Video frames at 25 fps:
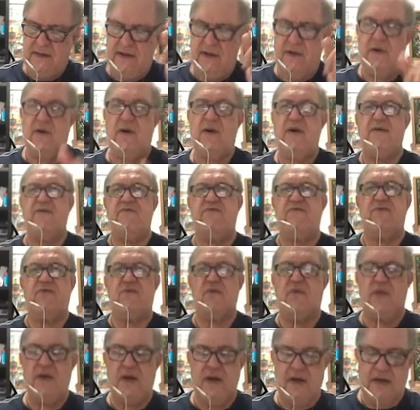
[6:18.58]
Or if you
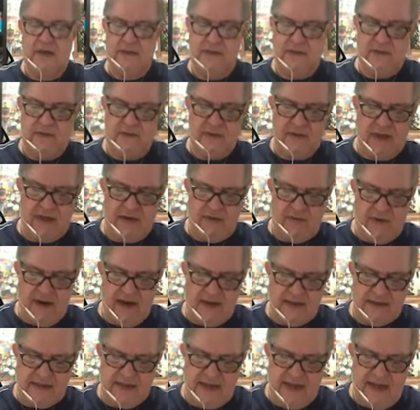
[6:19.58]
want, you can
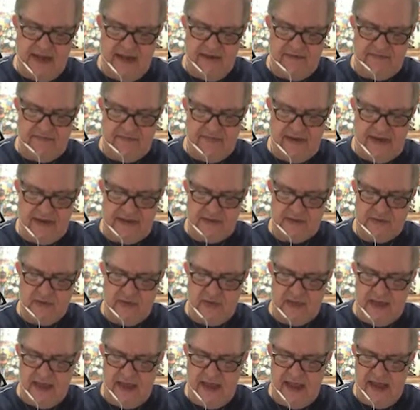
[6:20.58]
write f as
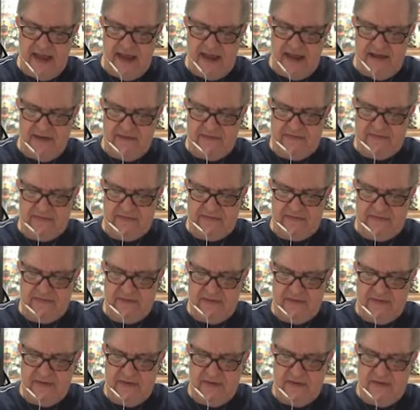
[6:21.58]
1/2
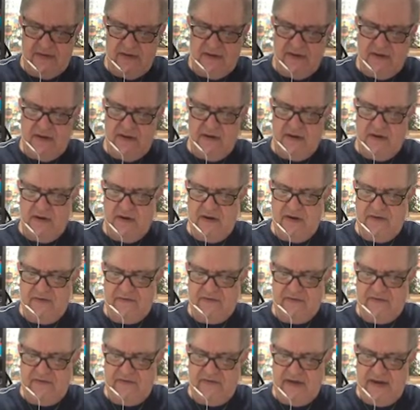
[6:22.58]

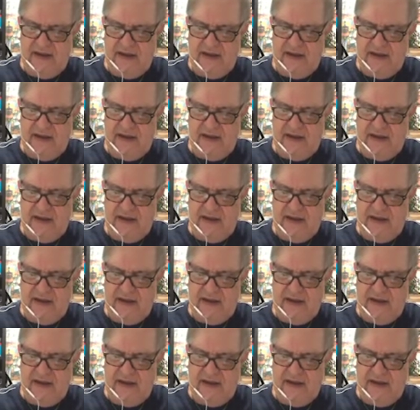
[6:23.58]
of,